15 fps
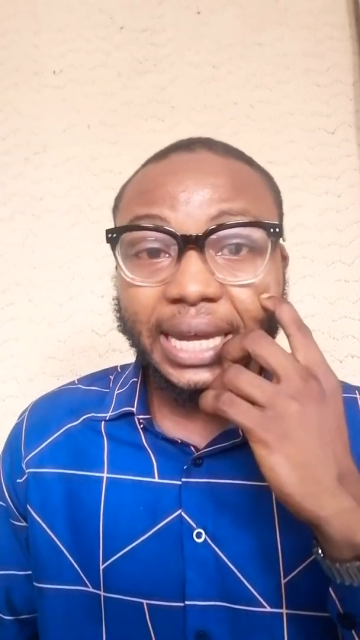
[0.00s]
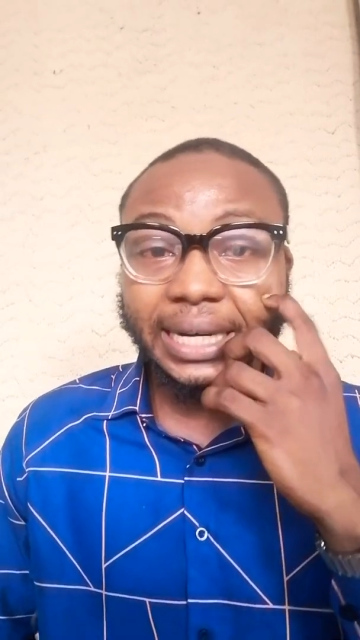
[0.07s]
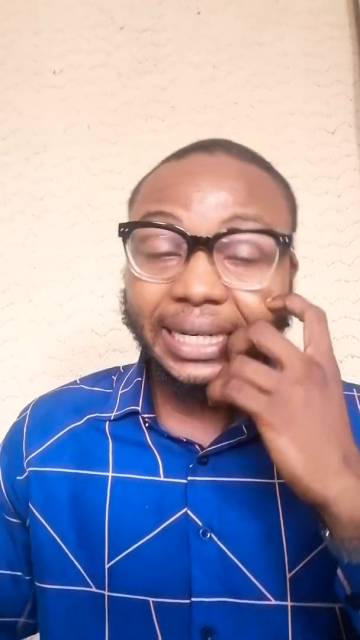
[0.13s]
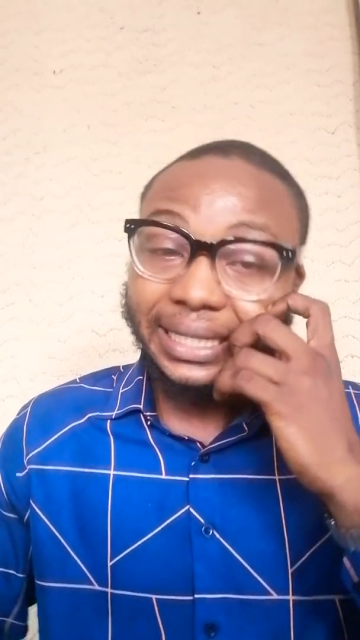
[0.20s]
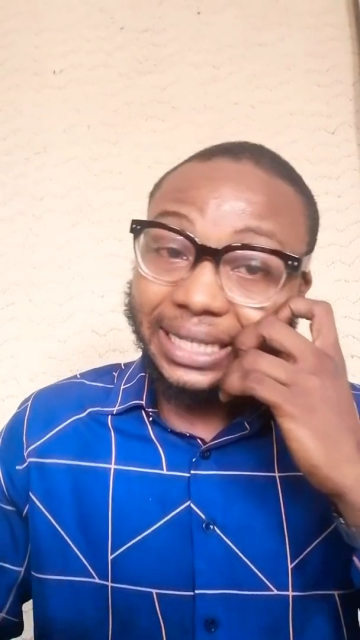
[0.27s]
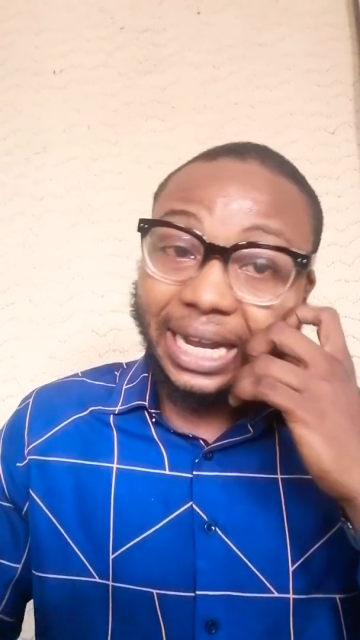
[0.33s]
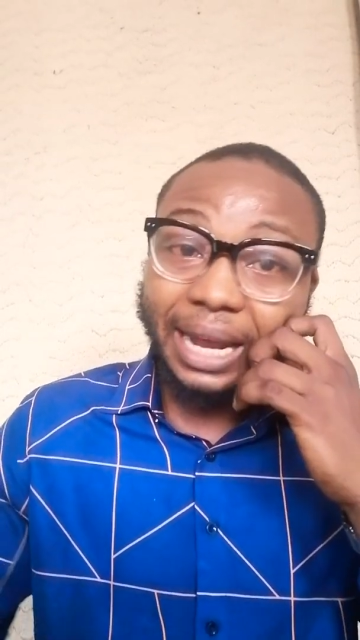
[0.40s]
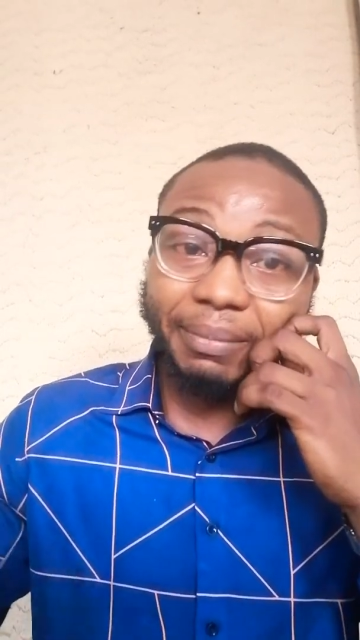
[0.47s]
The
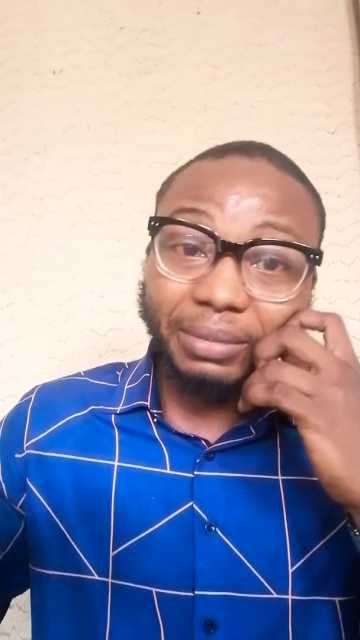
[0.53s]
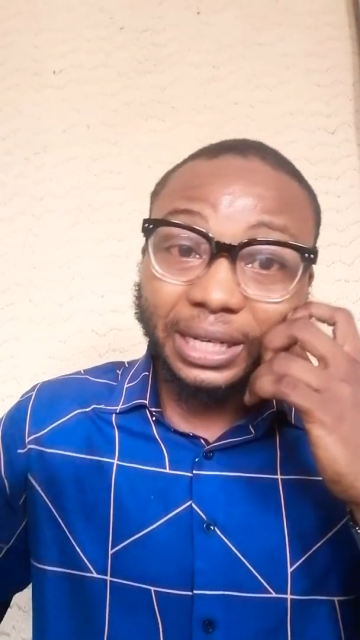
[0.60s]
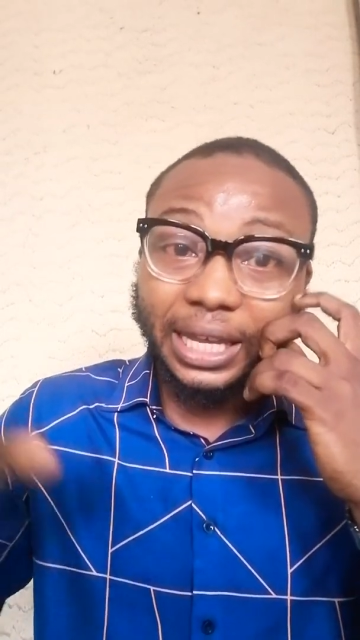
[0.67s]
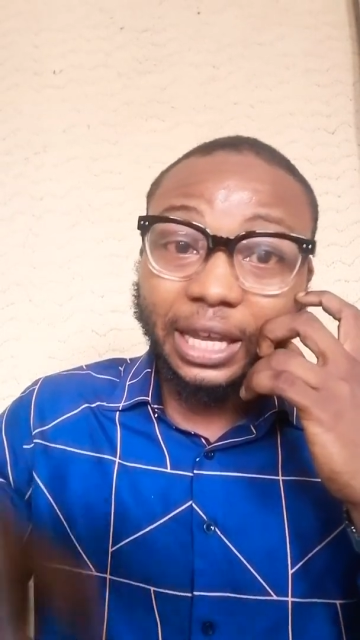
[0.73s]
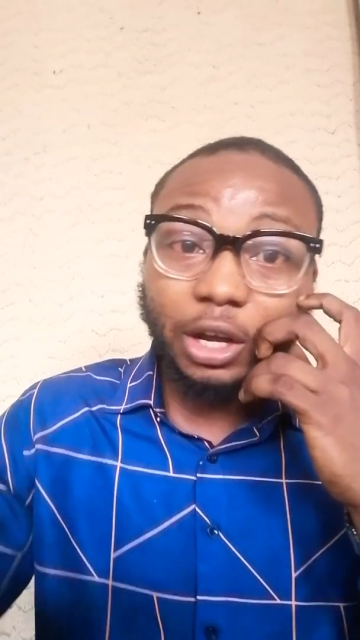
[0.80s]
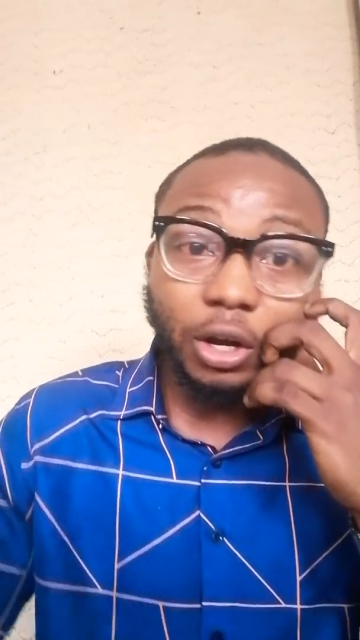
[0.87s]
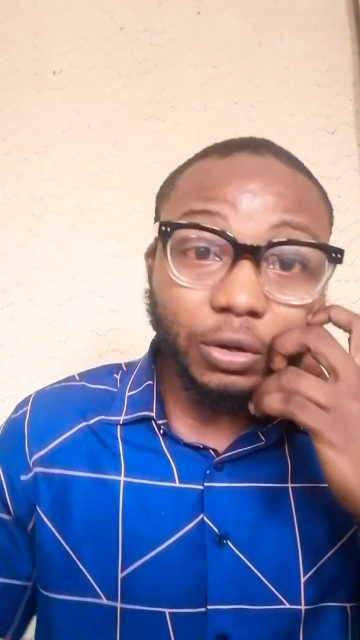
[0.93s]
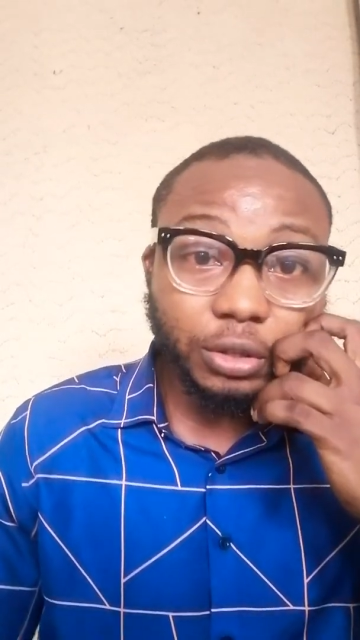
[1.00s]
time
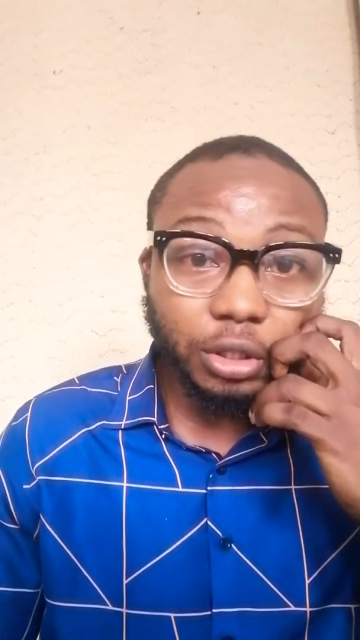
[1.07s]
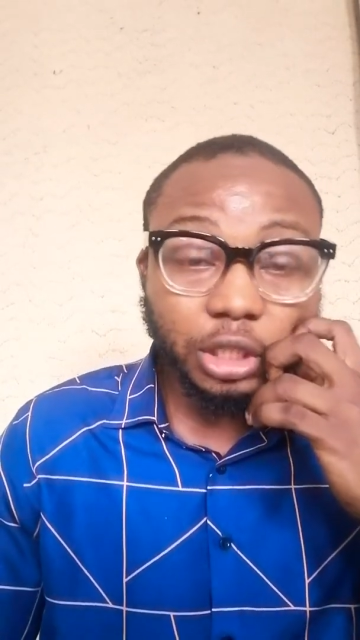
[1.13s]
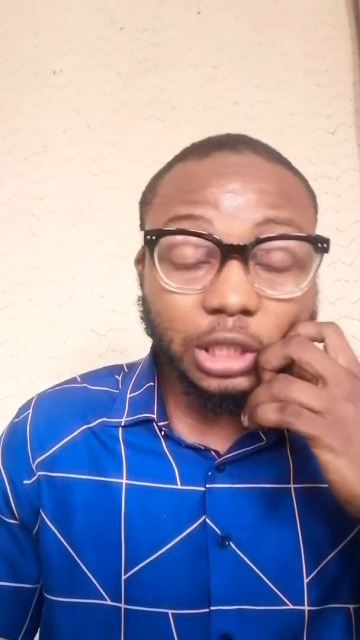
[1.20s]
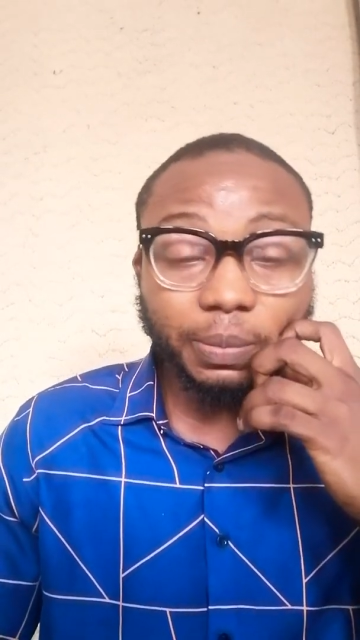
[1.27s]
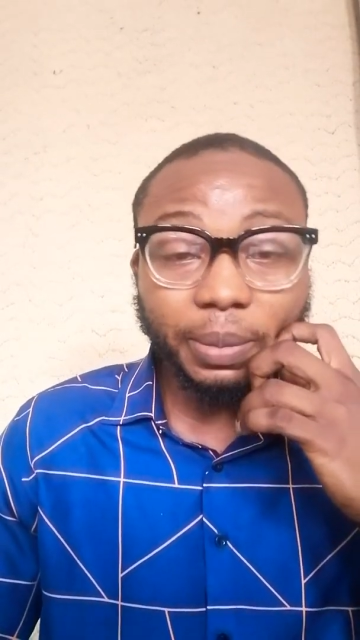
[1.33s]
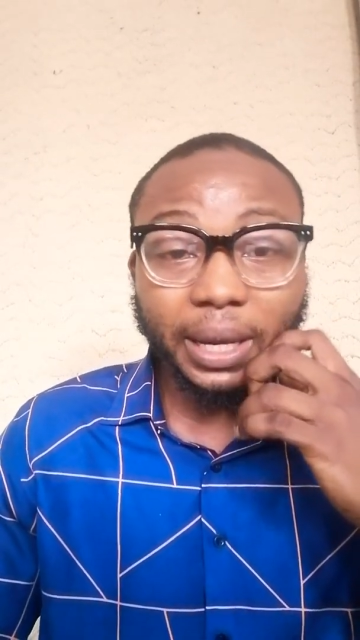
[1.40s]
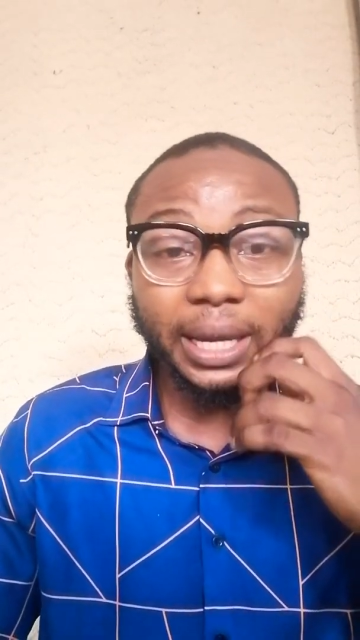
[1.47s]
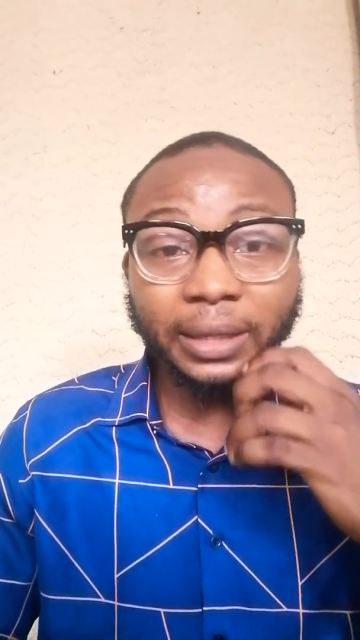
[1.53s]
they also
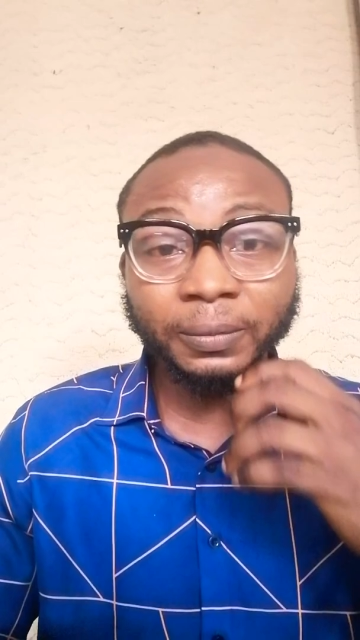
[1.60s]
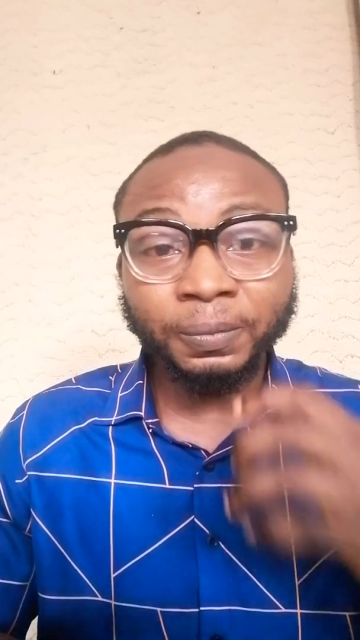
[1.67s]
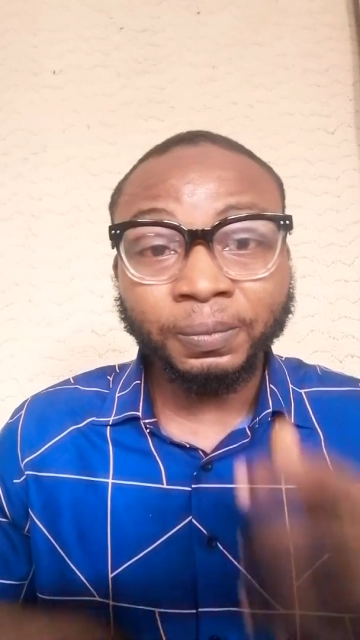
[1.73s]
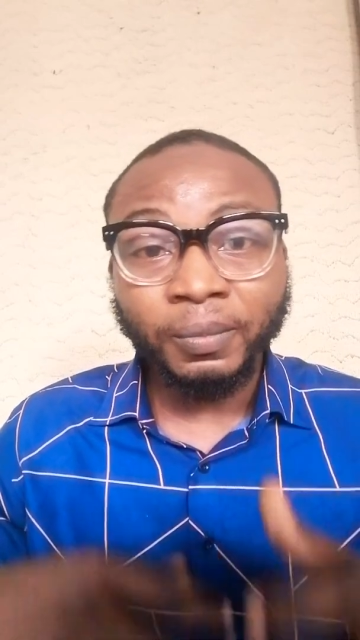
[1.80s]
spend